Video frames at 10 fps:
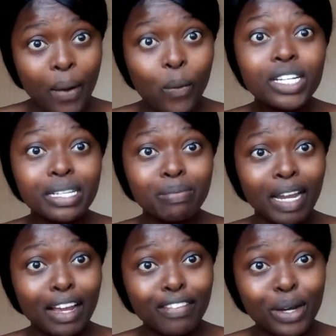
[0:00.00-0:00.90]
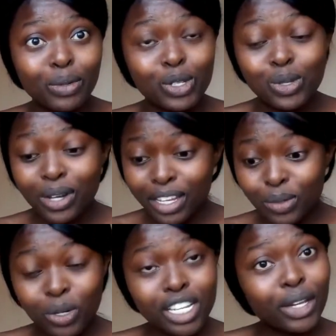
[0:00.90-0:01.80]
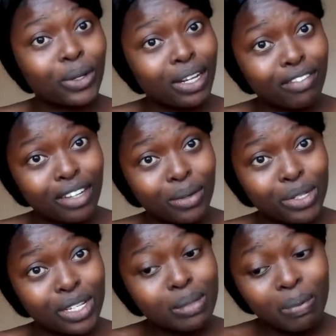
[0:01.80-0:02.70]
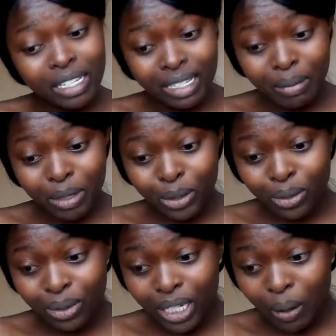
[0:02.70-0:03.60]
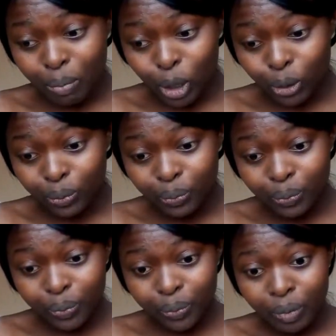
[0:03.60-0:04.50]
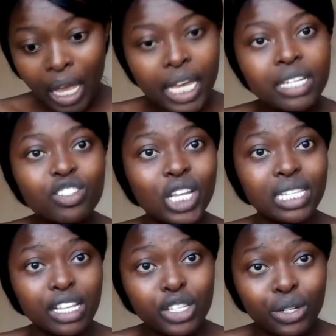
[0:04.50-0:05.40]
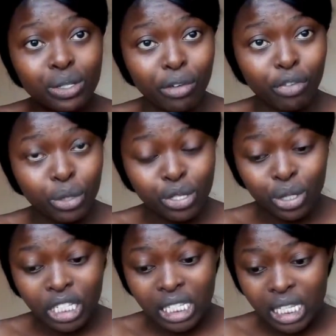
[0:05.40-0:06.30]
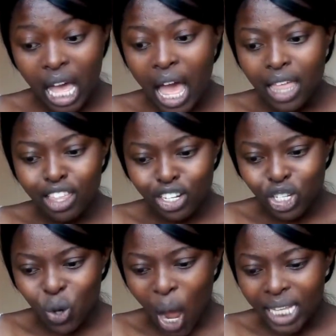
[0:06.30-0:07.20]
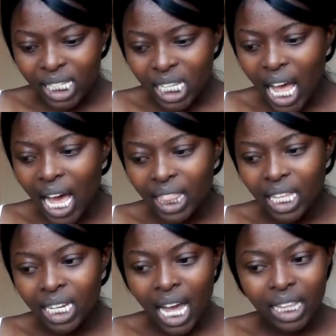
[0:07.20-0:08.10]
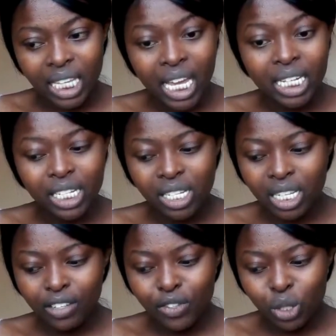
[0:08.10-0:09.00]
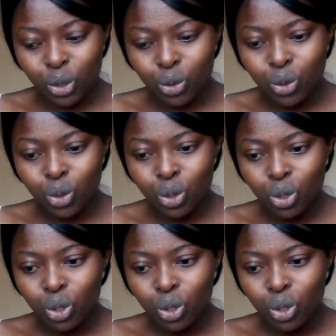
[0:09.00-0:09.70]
what is my love language. So guys, what are your love languages? Please let me know down below. It is just a series of questions that you answer, and then at the end it gives you